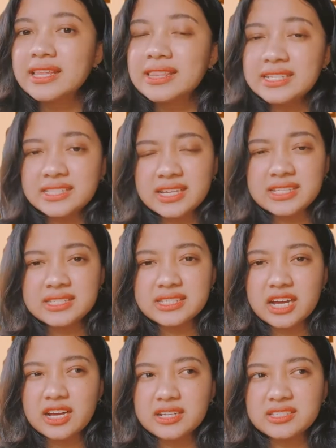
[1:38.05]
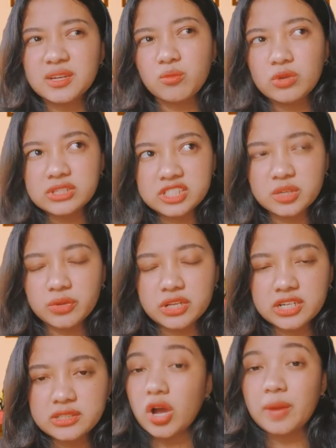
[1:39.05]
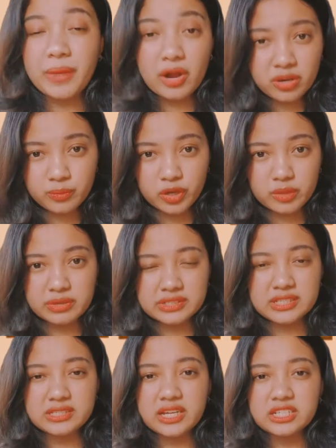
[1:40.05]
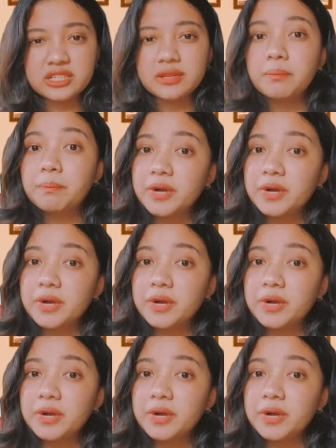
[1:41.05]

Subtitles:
This is somewhat similar to a PowerPoint presentation,